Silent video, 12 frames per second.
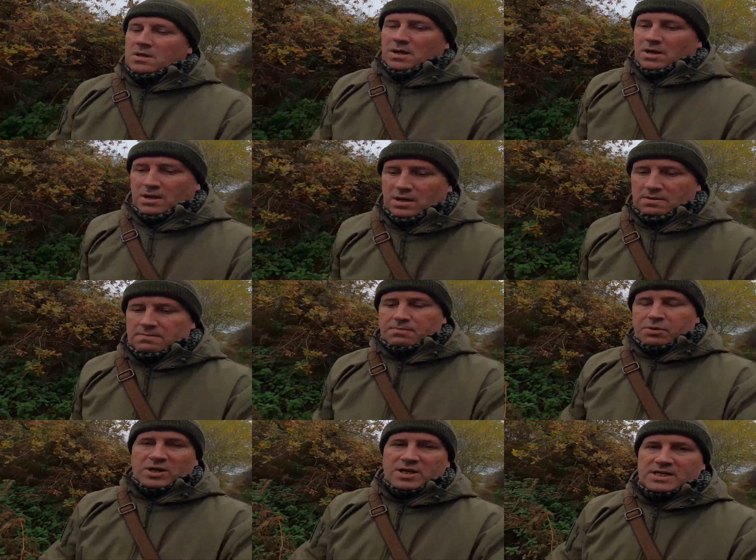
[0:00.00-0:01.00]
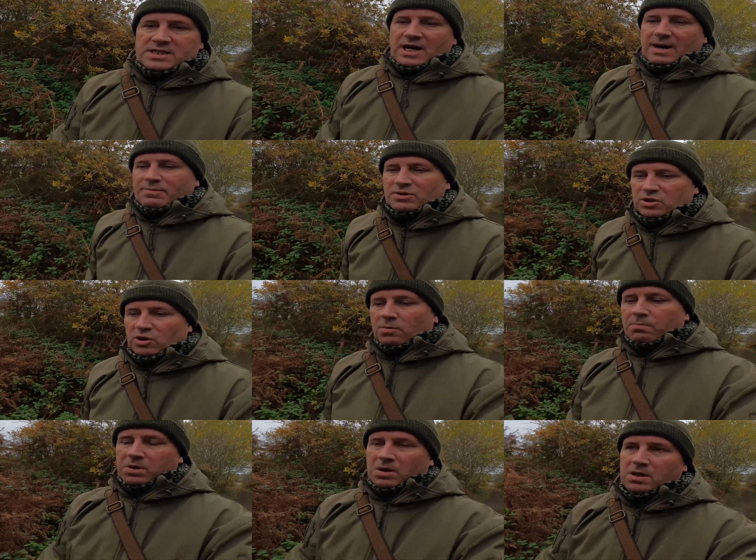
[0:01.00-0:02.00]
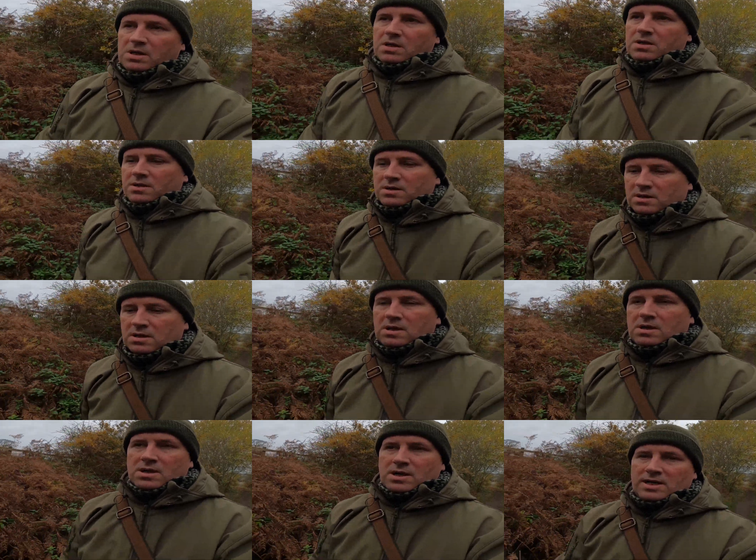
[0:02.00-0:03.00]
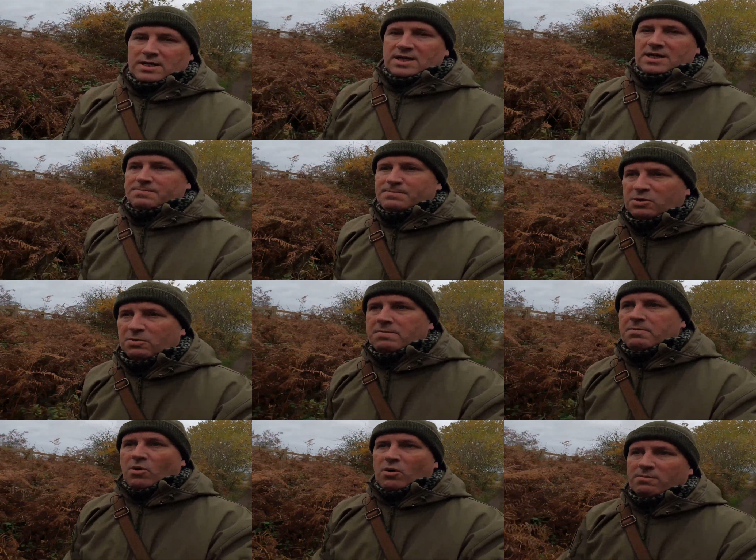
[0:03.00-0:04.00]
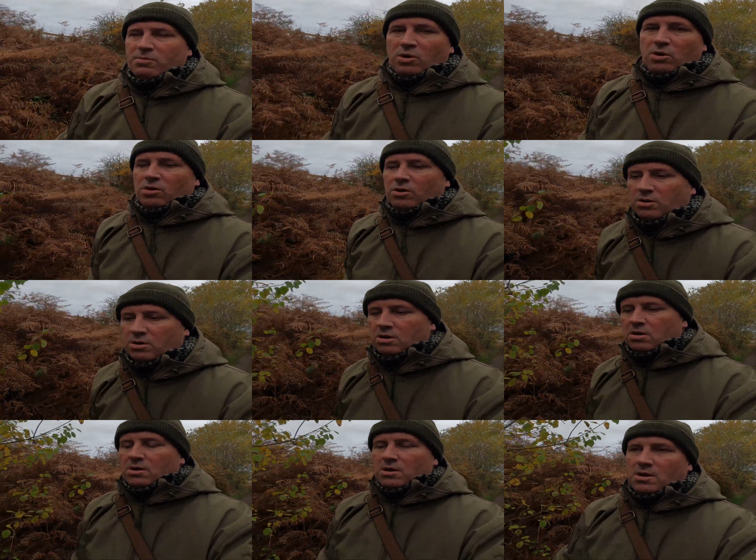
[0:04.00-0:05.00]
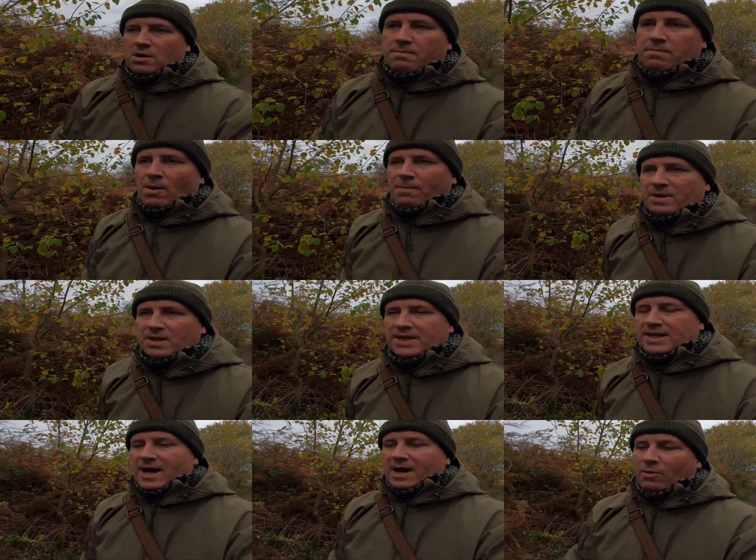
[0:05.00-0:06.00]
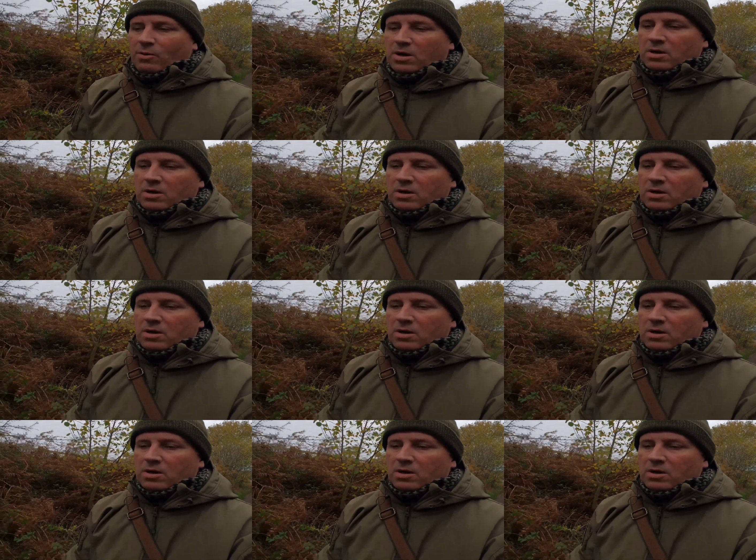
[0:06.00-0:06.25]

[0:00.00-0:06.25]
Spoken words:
putting these cameras up, and I think it's becoming more and more popular now.